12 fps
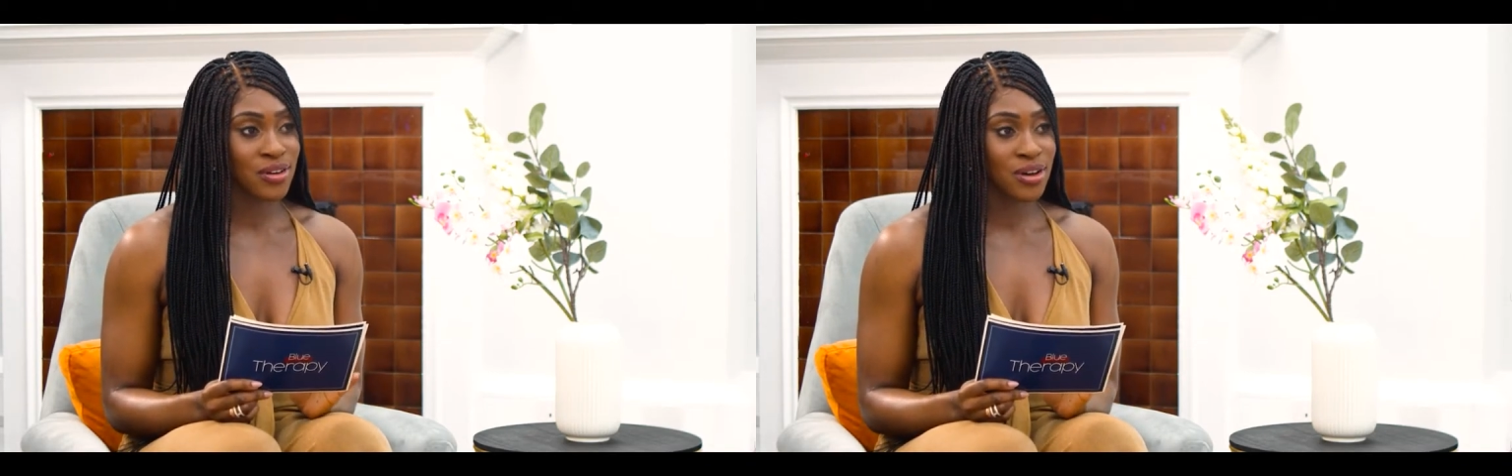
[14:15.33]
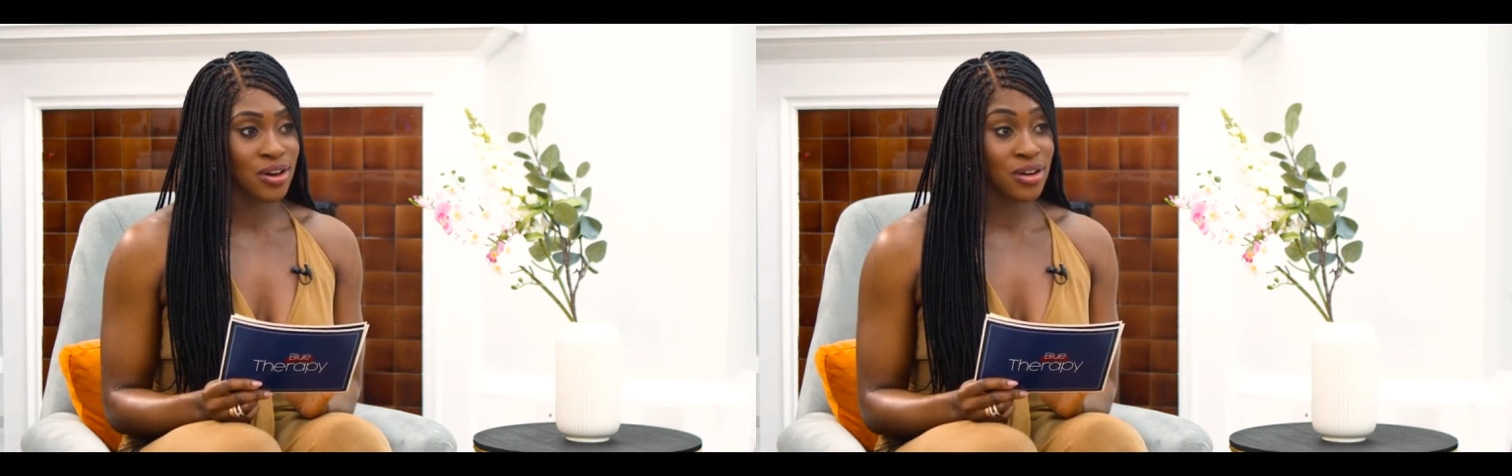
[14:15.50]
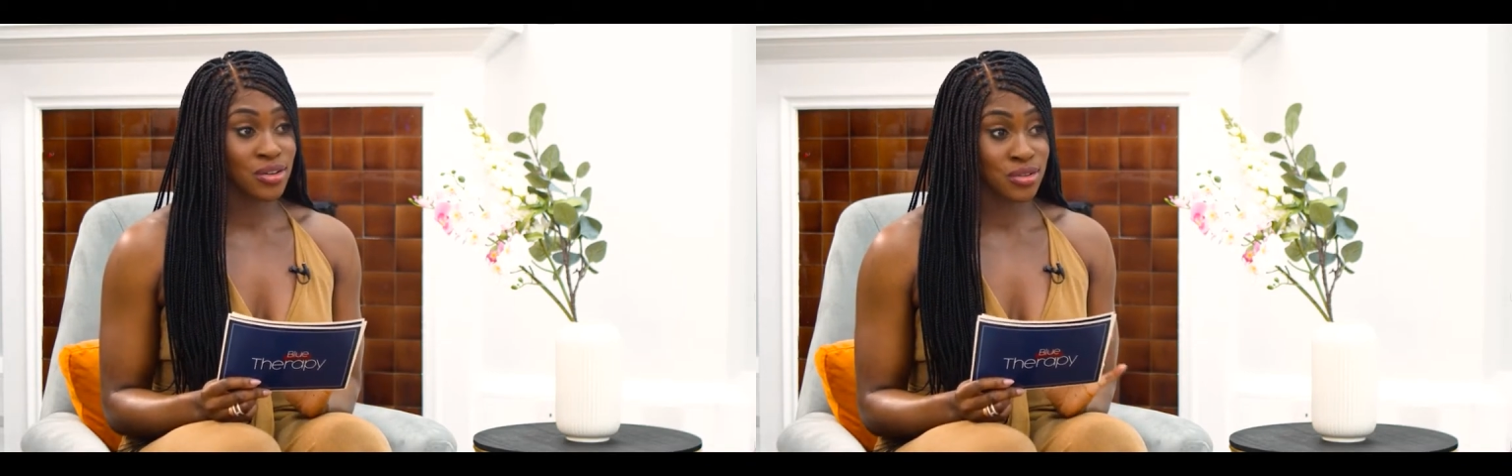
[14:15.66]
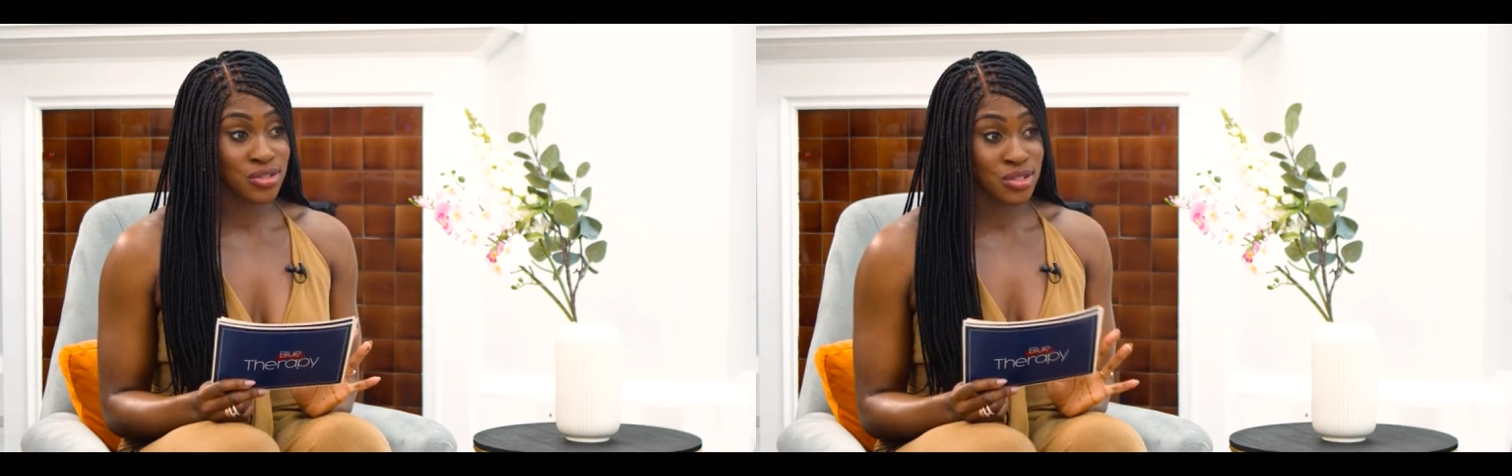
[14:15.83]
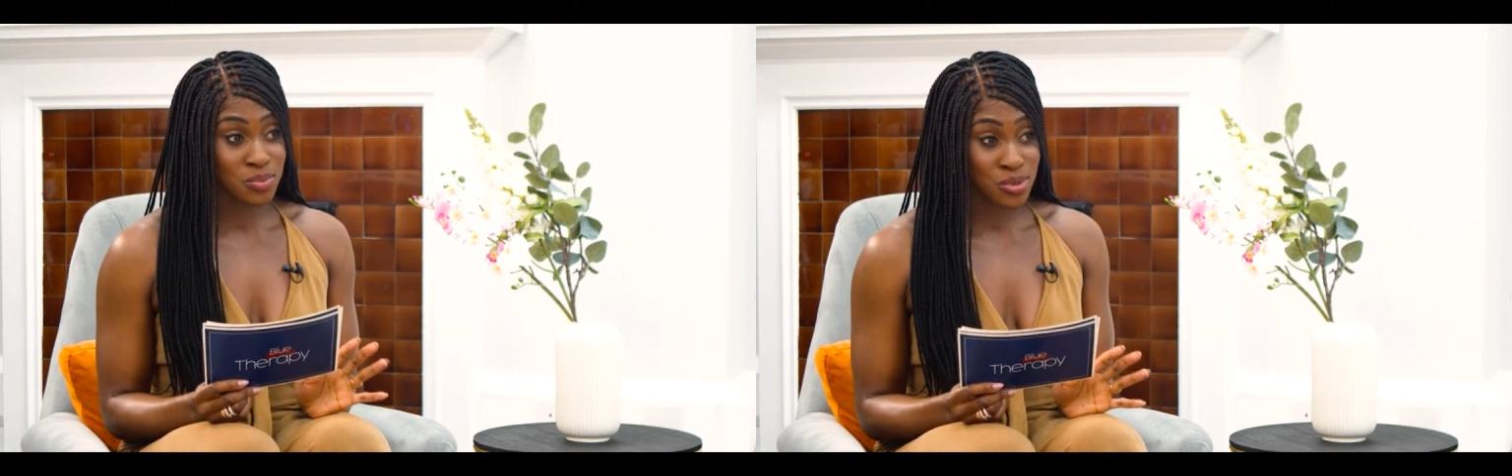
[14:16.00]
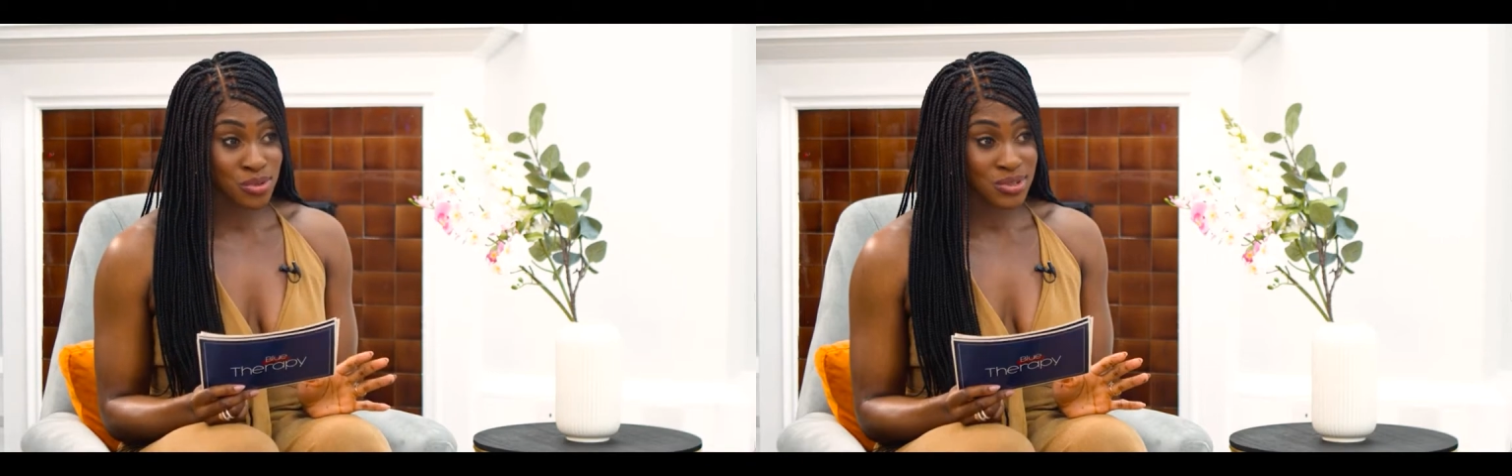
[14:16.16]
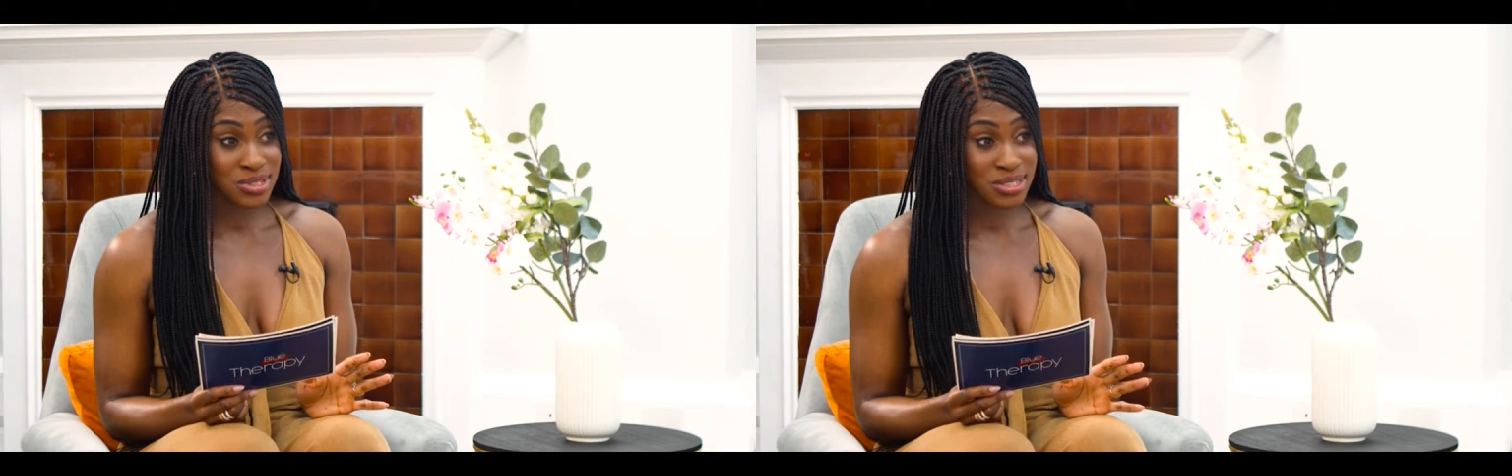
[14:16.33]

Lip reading: a good support